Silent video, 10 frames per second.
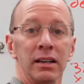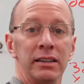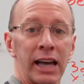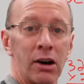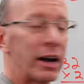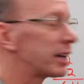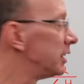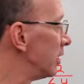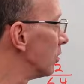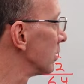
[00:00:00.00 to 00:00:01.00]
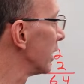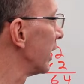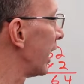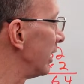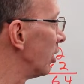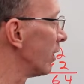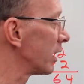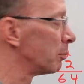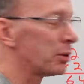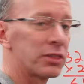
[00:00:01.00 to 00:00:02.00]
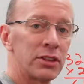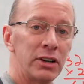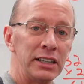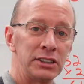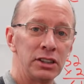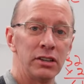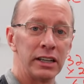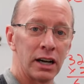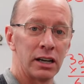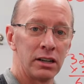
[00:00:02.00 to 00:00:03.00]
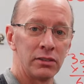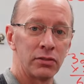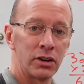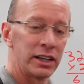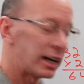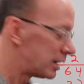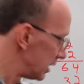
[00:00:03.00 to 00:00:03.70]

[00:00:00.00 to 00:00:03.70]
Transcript: Now I can deal with that. I know I can put 32 in 148.